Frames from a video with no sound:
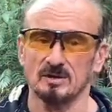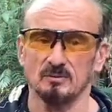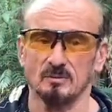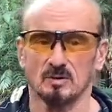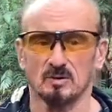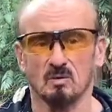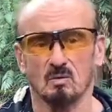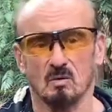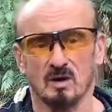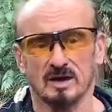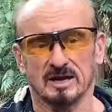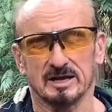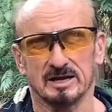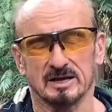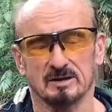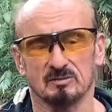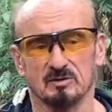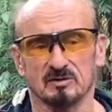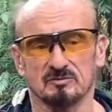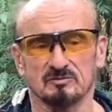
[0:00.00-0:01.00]
We were walking
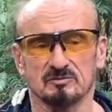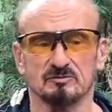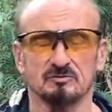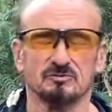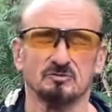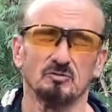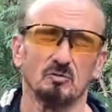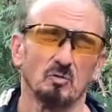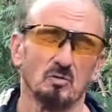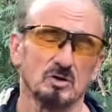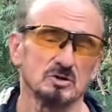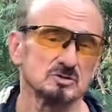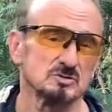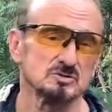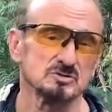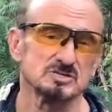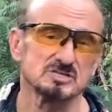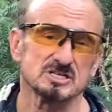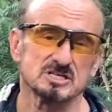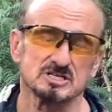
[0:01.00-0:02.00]
anywhere from 4 to
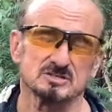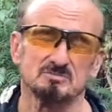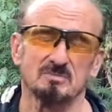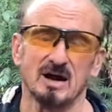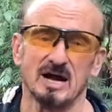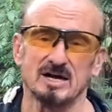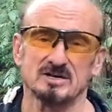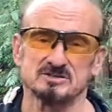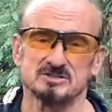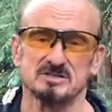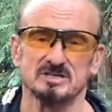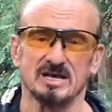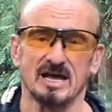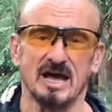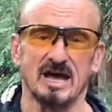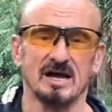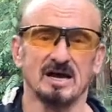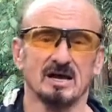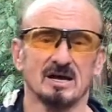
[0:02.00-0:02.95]
6 miles a day.